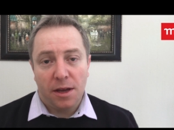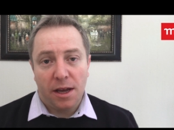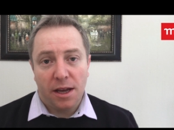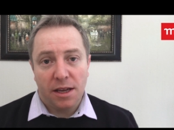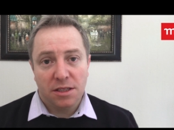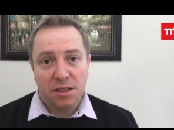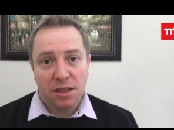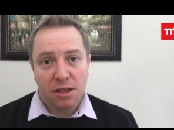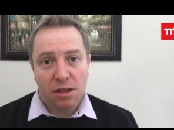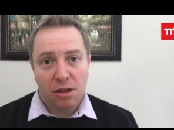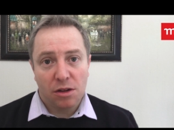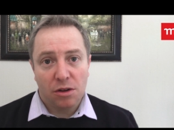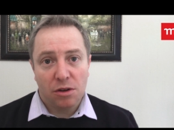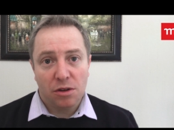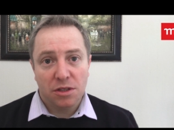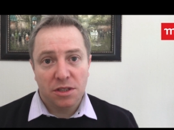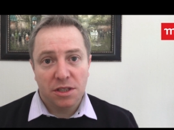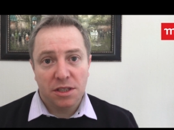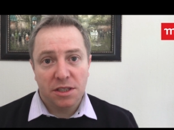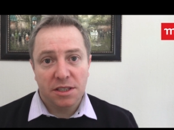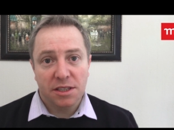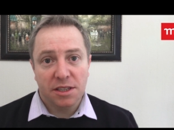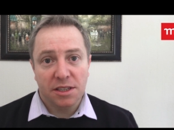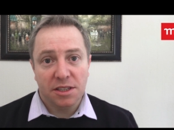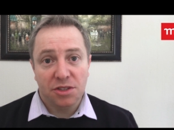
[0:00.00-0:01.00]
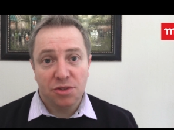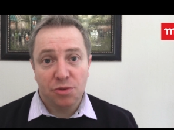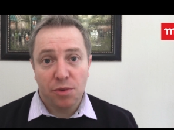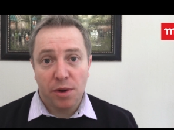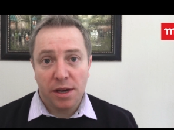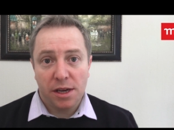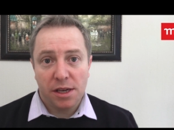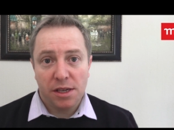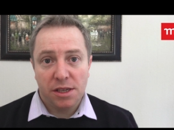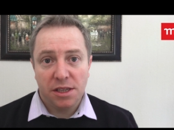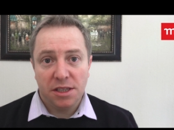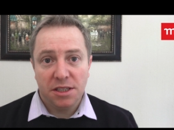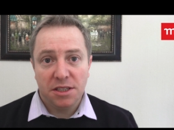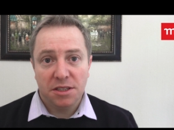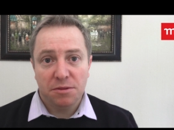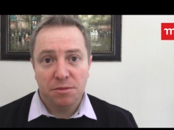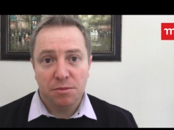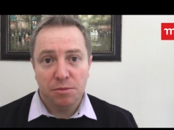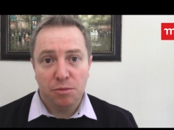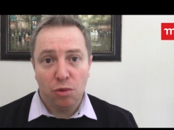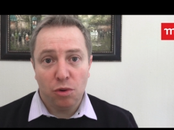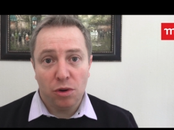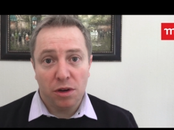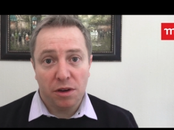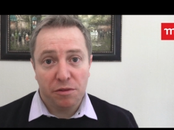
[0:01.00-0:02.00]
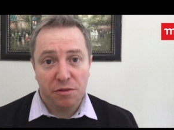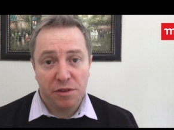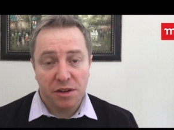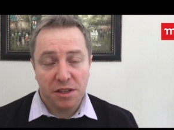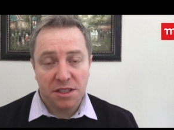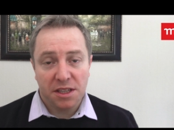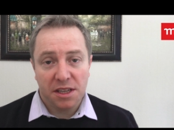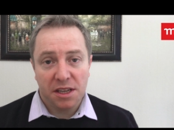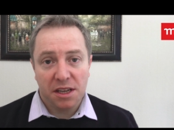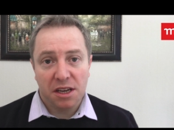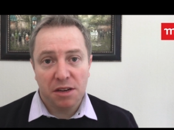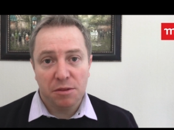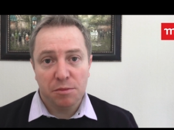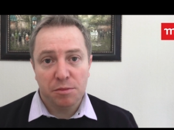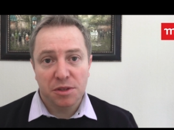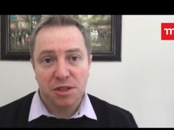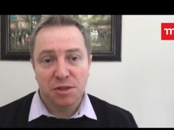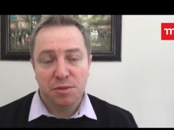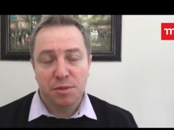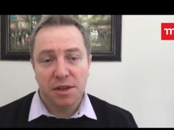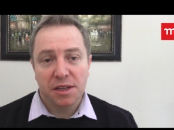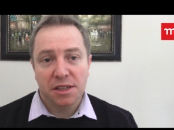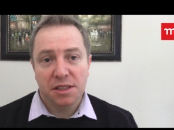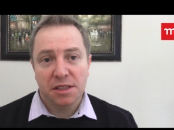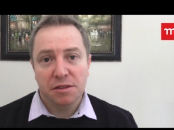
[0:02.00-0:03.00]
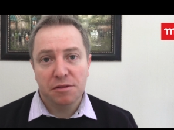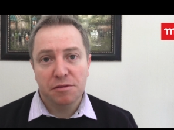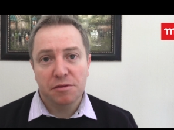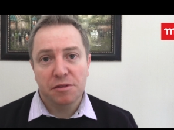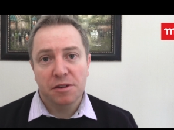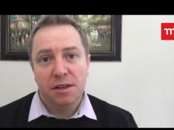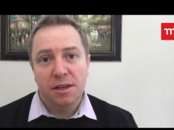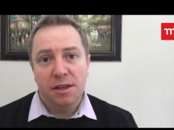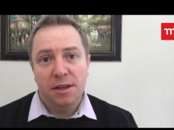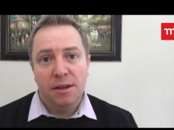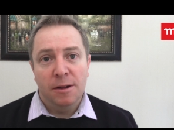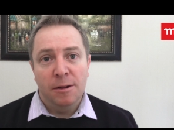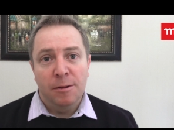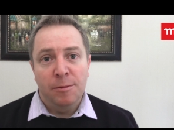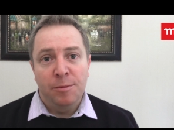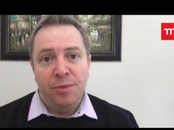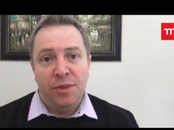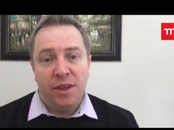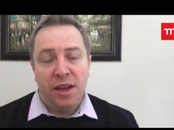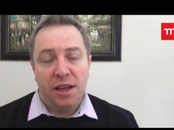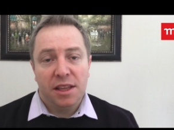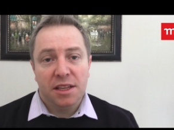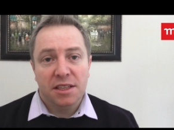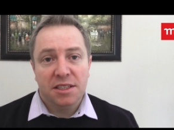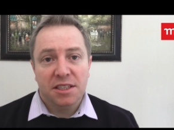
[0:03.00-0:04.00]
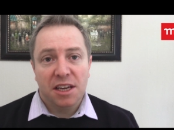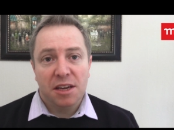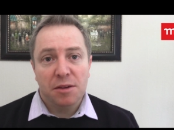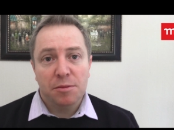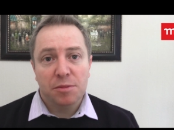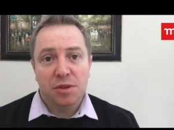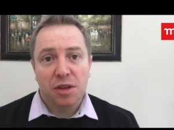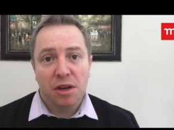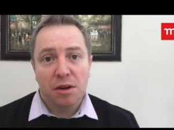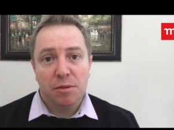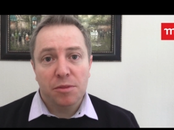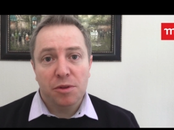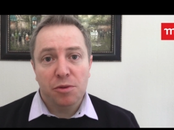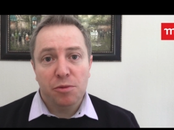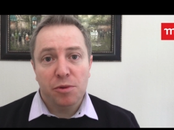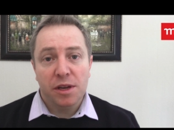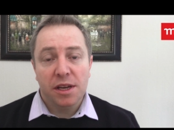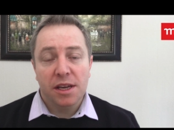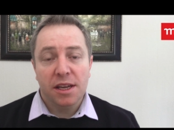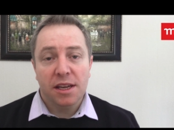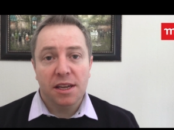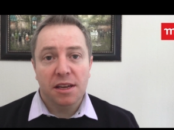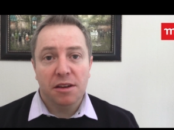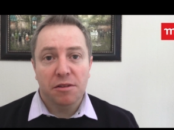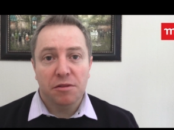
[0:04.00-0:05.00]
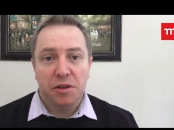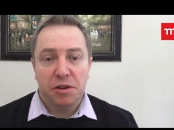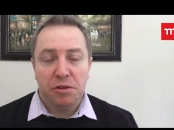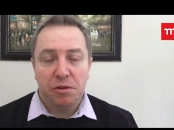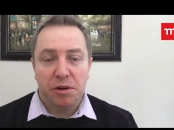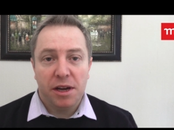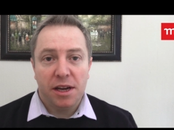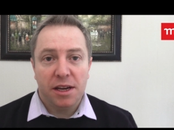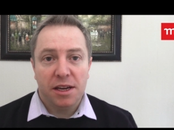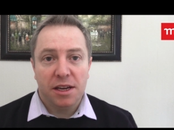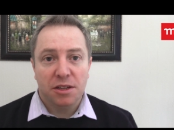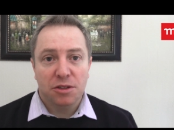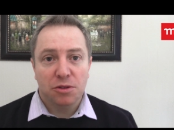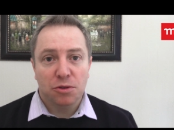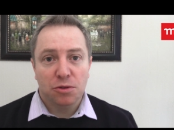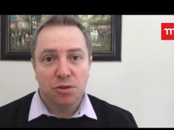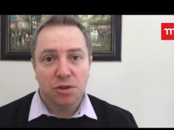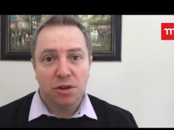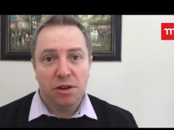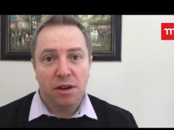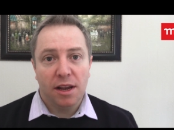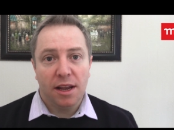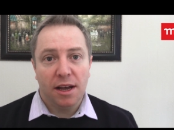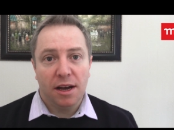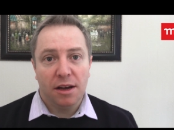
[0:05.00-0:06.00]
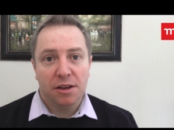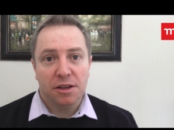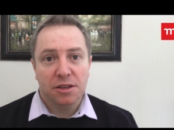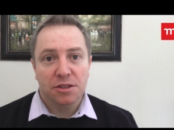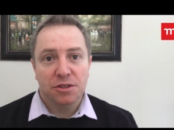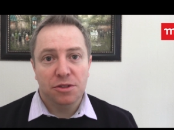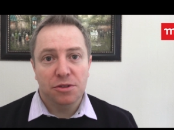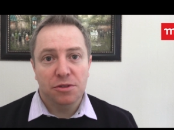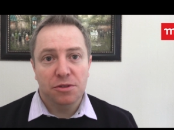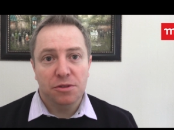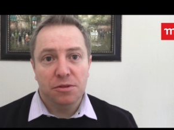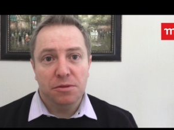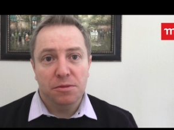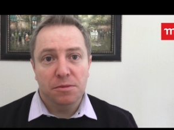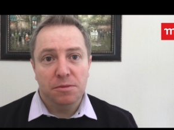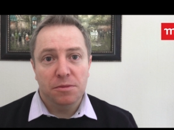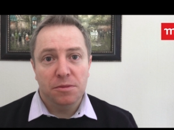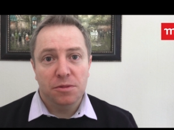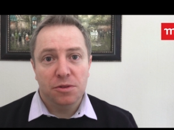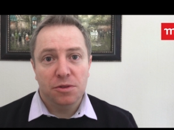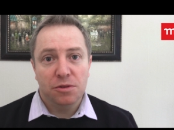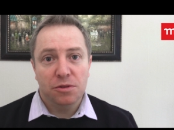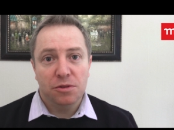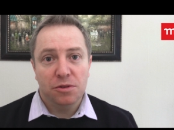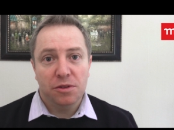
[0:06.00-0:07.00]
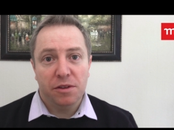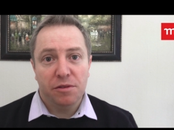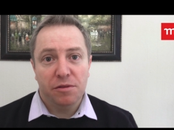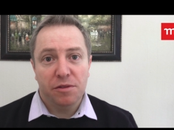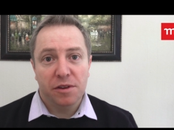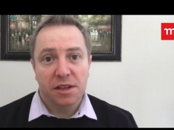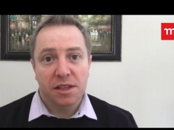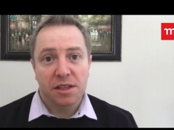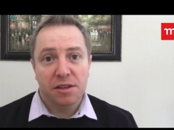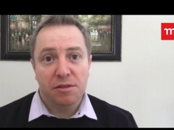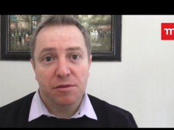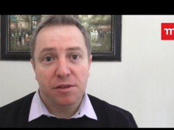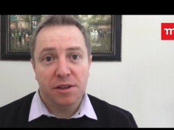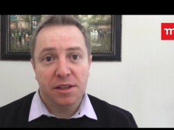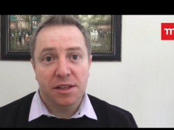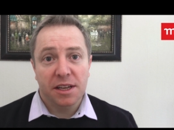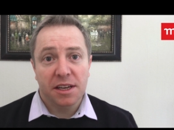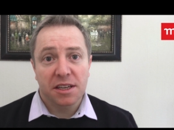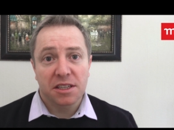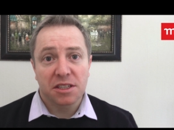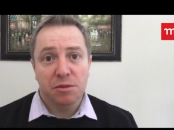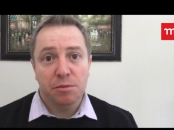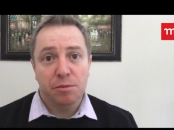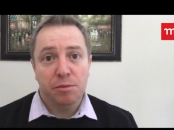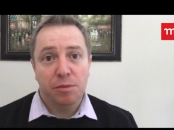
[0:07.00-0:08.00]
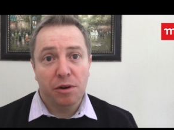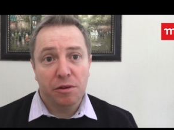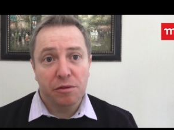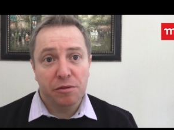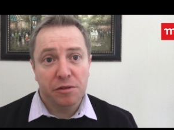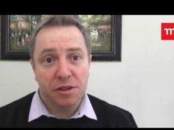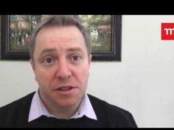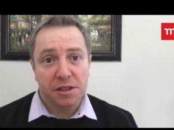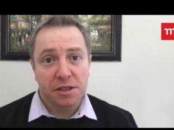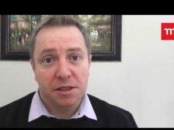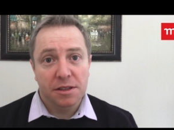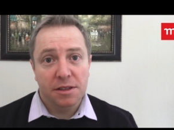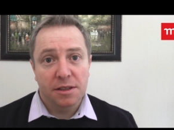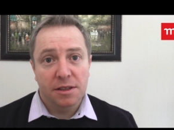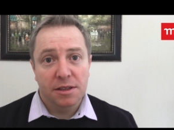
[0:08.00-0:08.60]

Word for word: asset classes and strategies, from a fixed income perspective. At the same time, the weakening of the Rand has also allowed us to, to effectively take some profit